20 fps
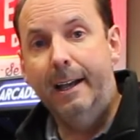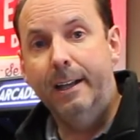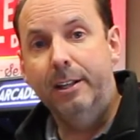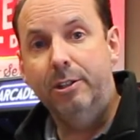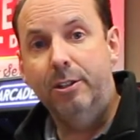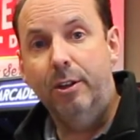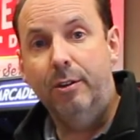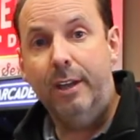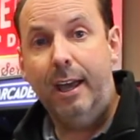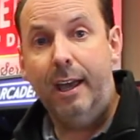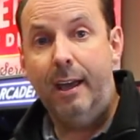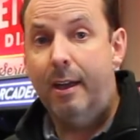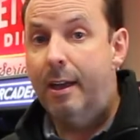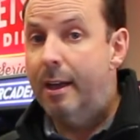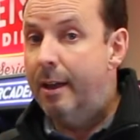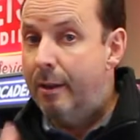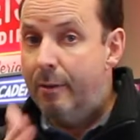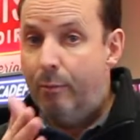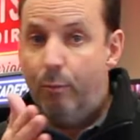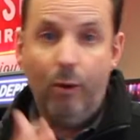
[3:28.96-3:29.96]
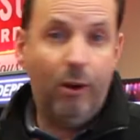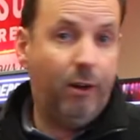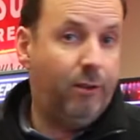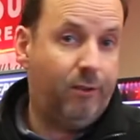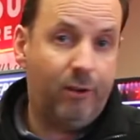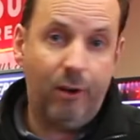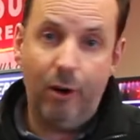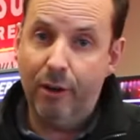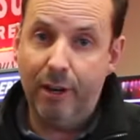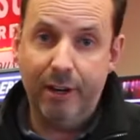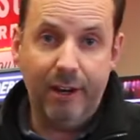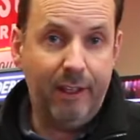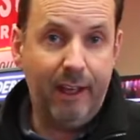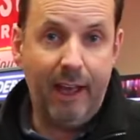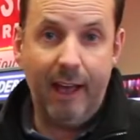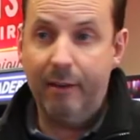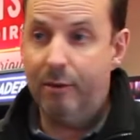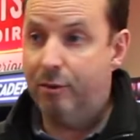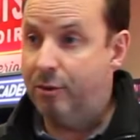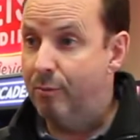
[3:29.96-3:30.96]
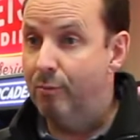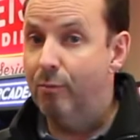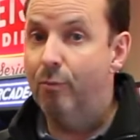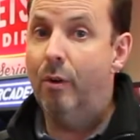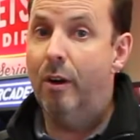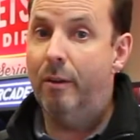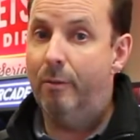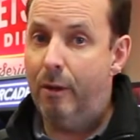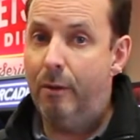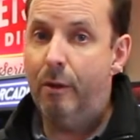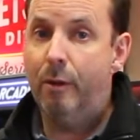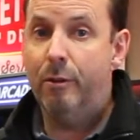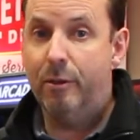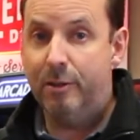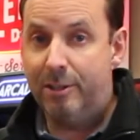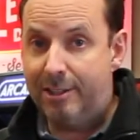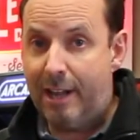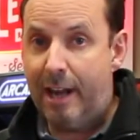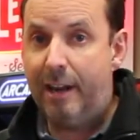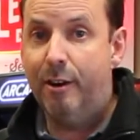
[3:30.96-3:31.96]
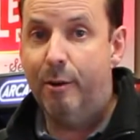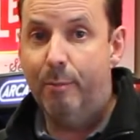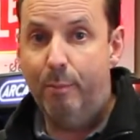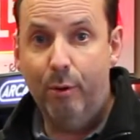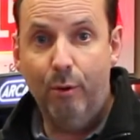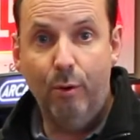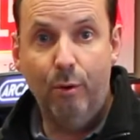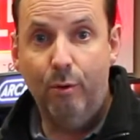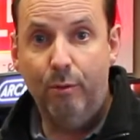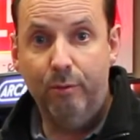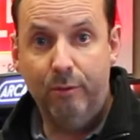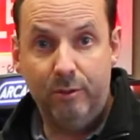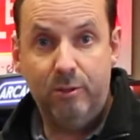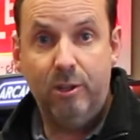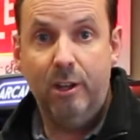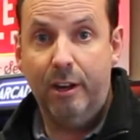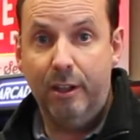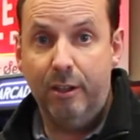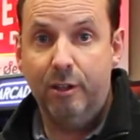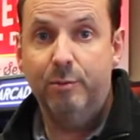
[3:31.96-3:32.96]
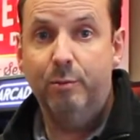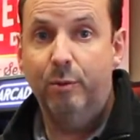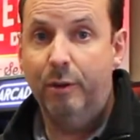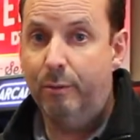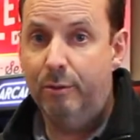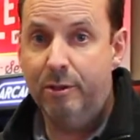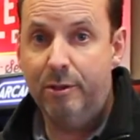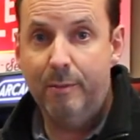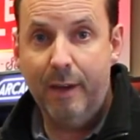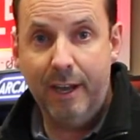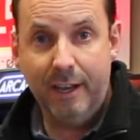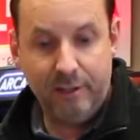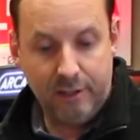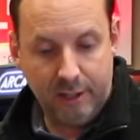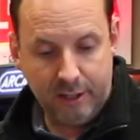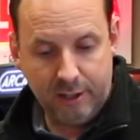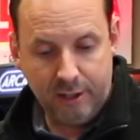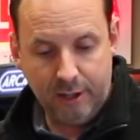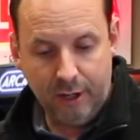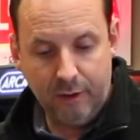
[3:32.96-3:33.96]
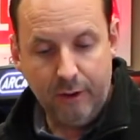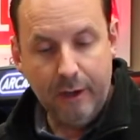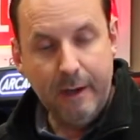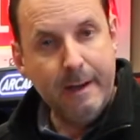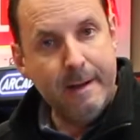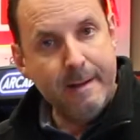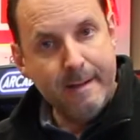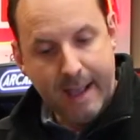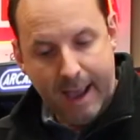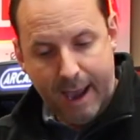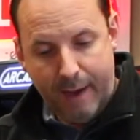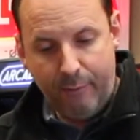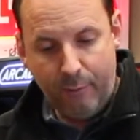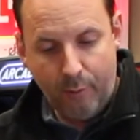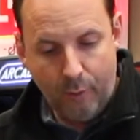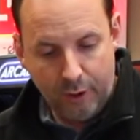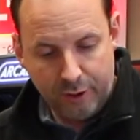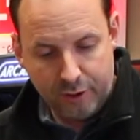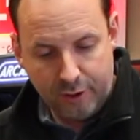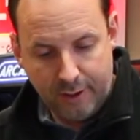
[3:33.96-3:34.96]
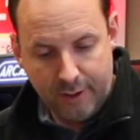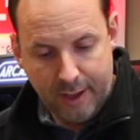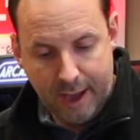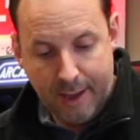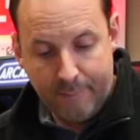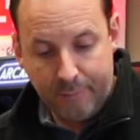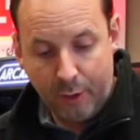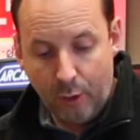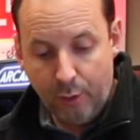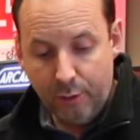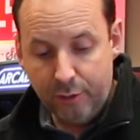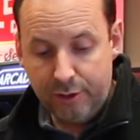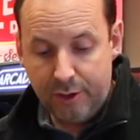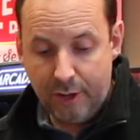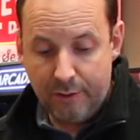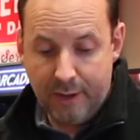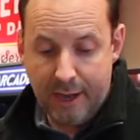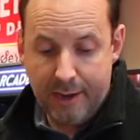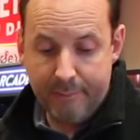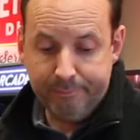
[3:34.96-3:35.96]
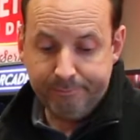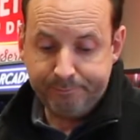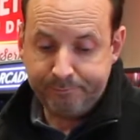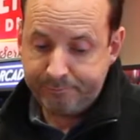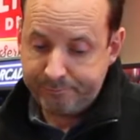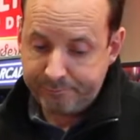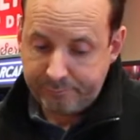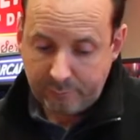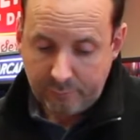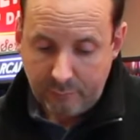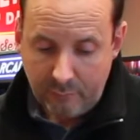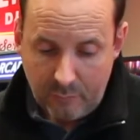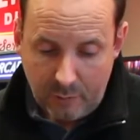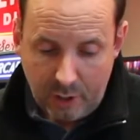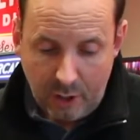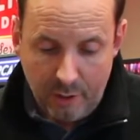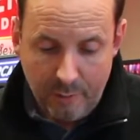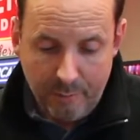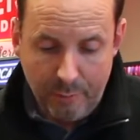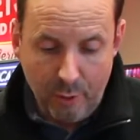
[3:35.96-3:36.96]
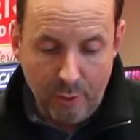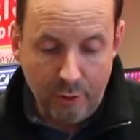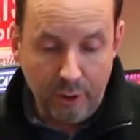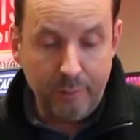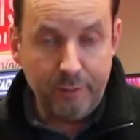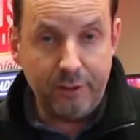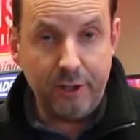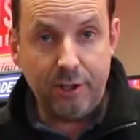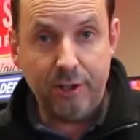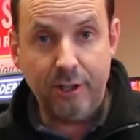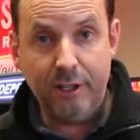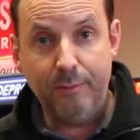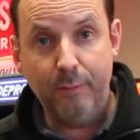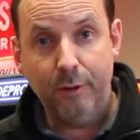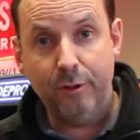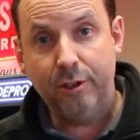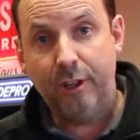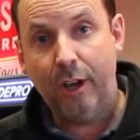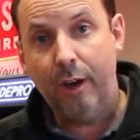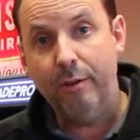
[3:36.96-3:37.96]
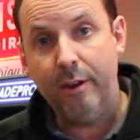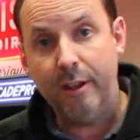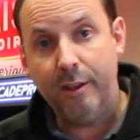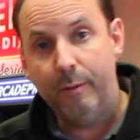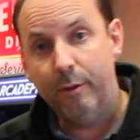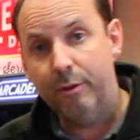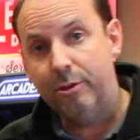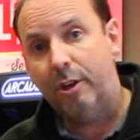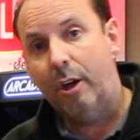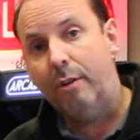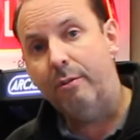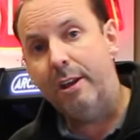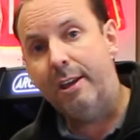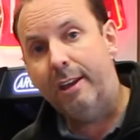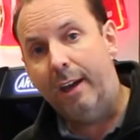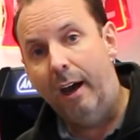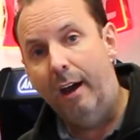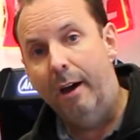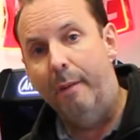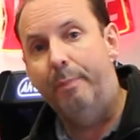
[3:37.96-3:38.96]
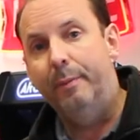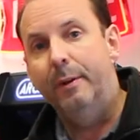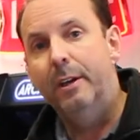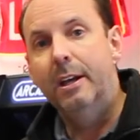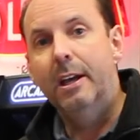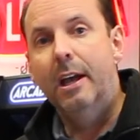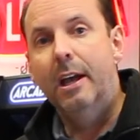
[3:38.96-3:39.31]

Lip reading: So yeah, worth looking at that. There's some the standard of pool certainly this morning was amazing. So have a watch of that. Also then, pool competition is Mosconi, the Mosconi Cup,